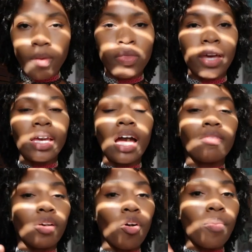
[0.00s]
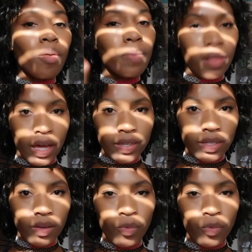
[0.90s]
they have Kobo Plus,